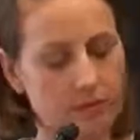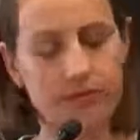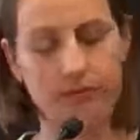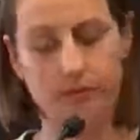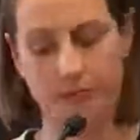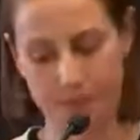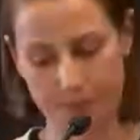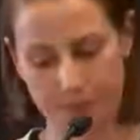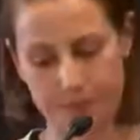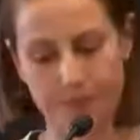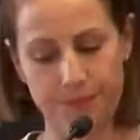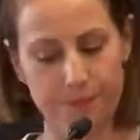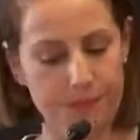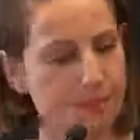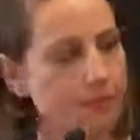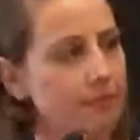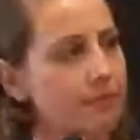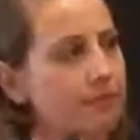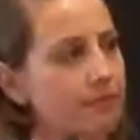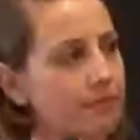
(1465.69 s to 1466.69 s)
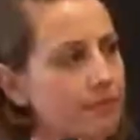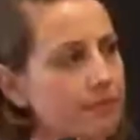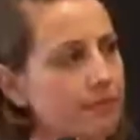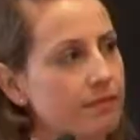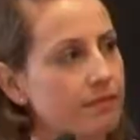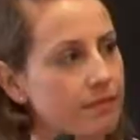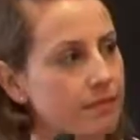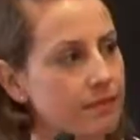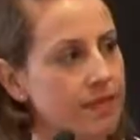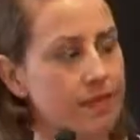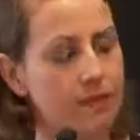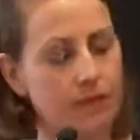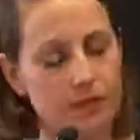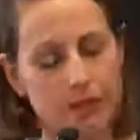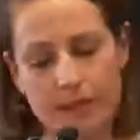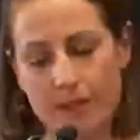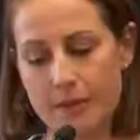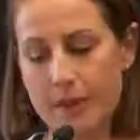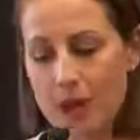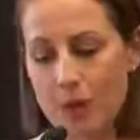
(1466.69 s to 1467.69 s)
a little bit later as well.
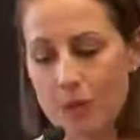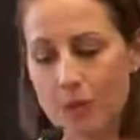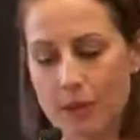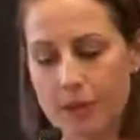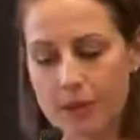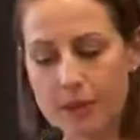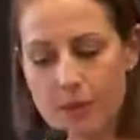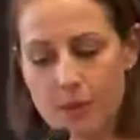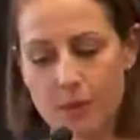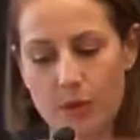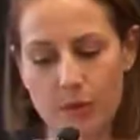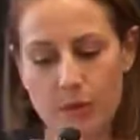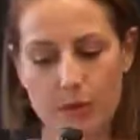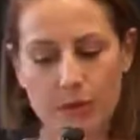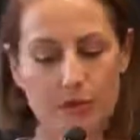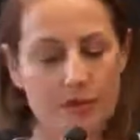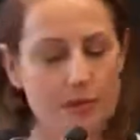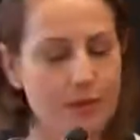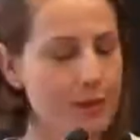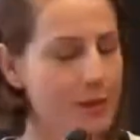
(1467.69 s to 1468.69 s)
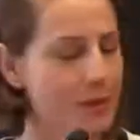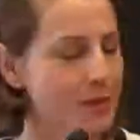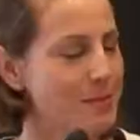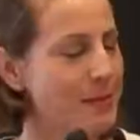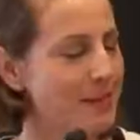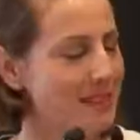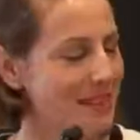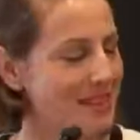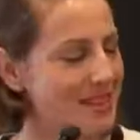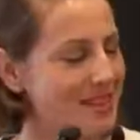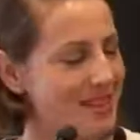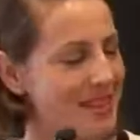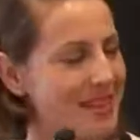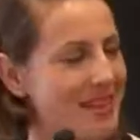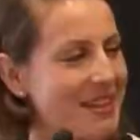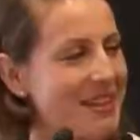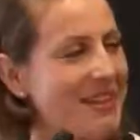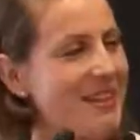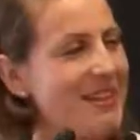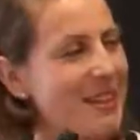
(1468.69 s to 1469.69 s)
Definitely. One thing we were talking about
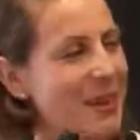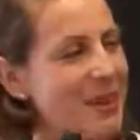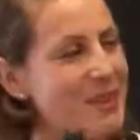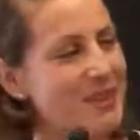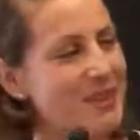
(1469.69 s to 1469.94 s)
yesterday over